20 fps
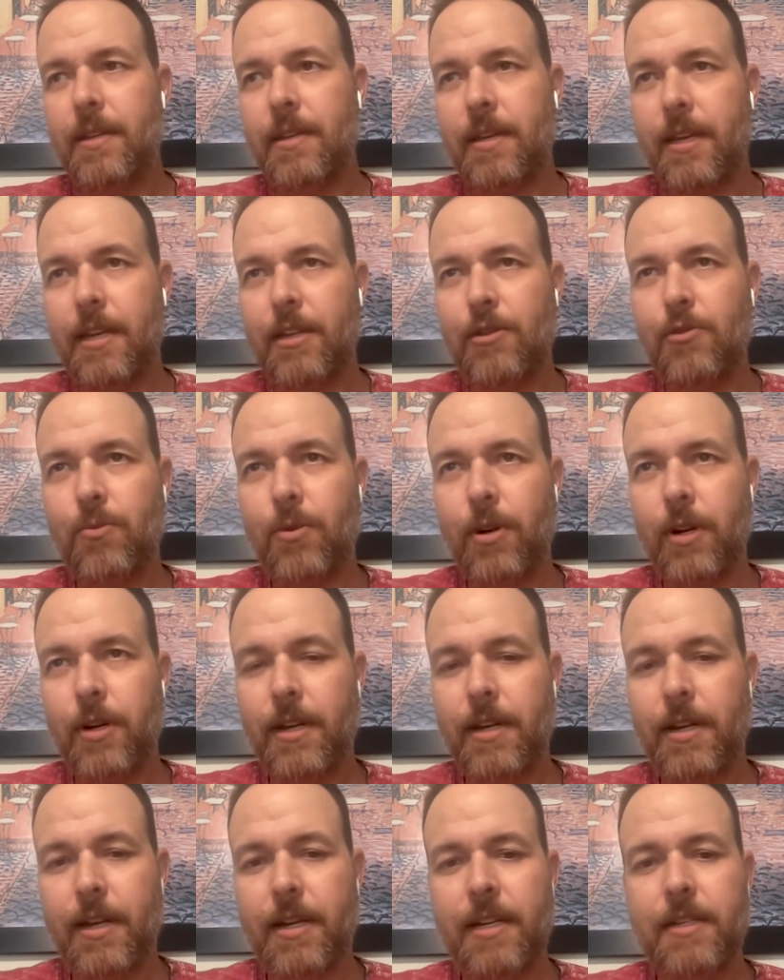kids
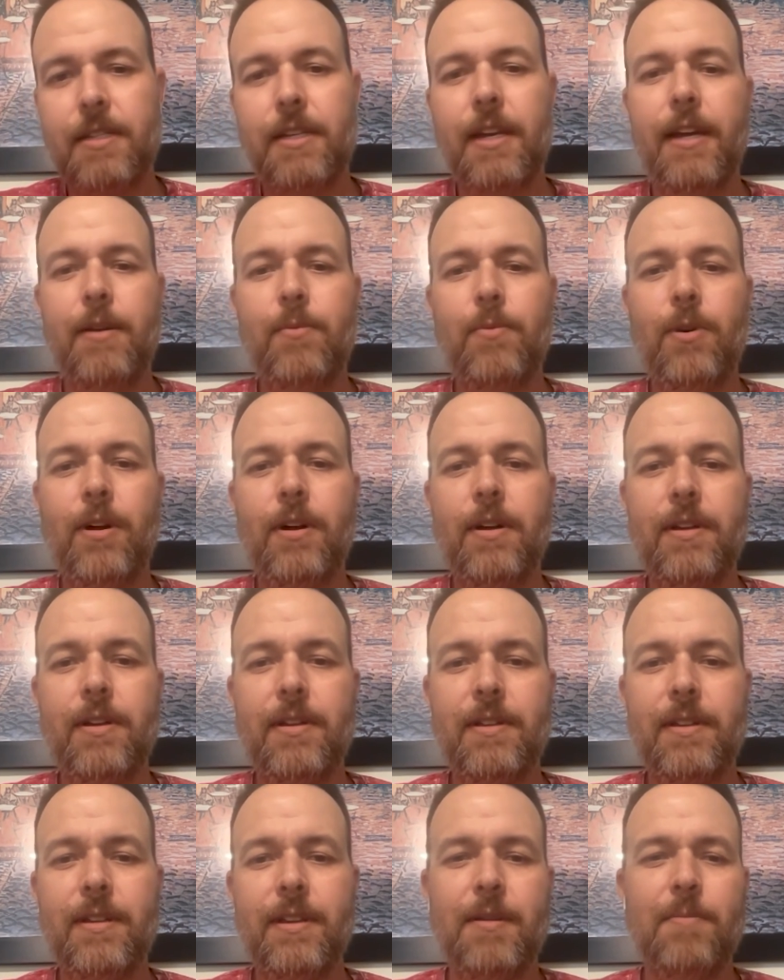running on a sidewalk,
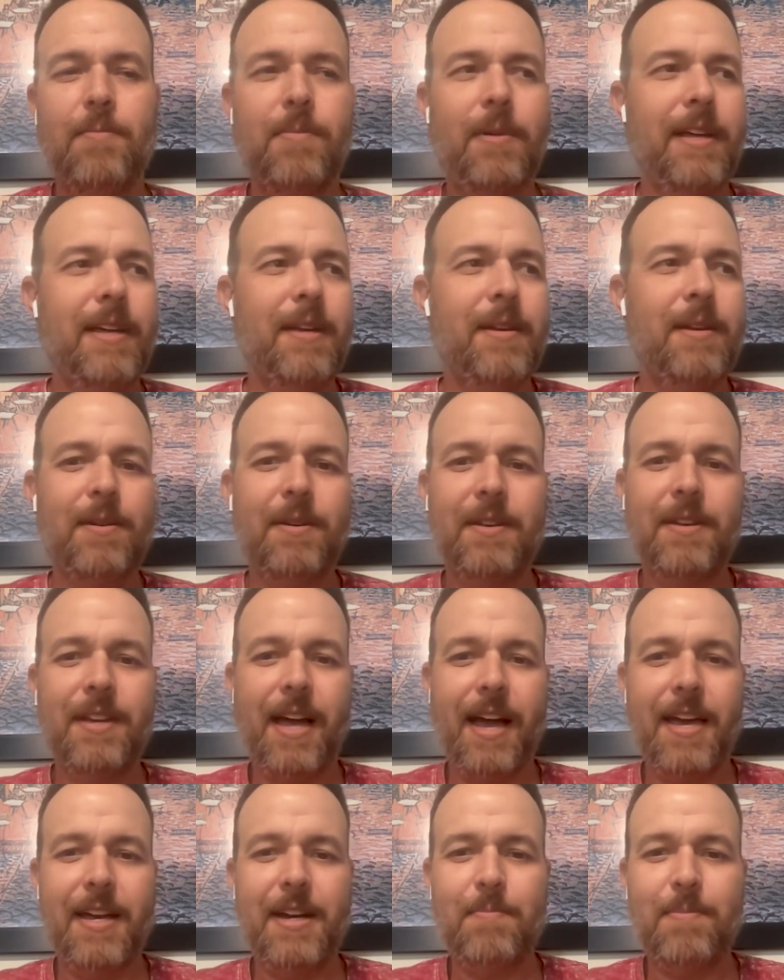a bike
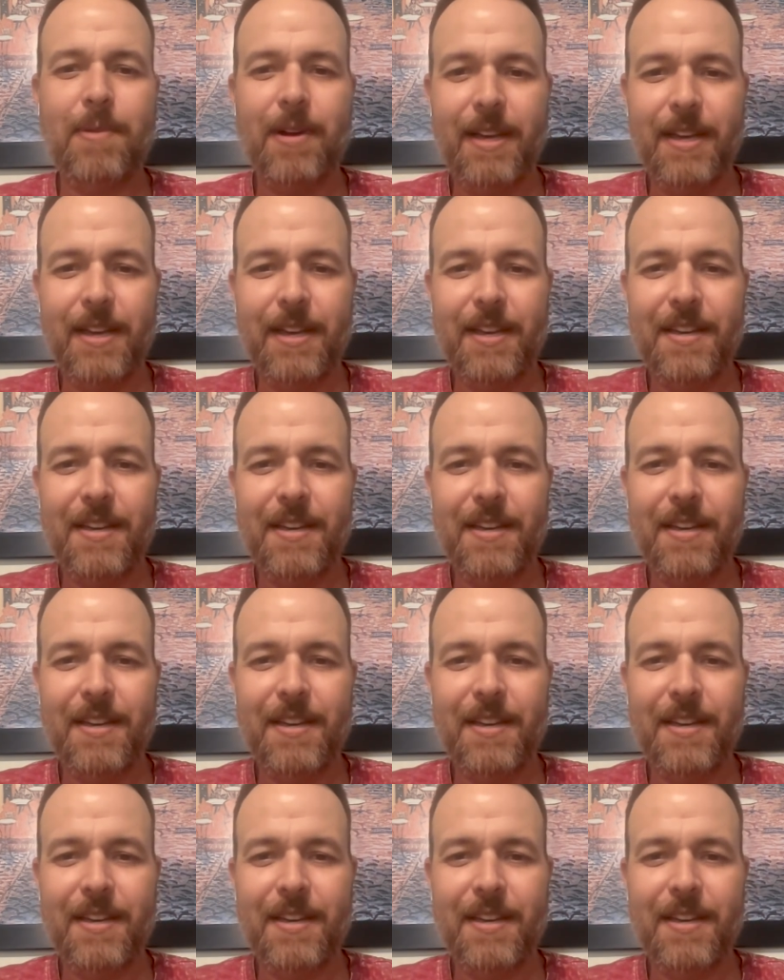guy on a bike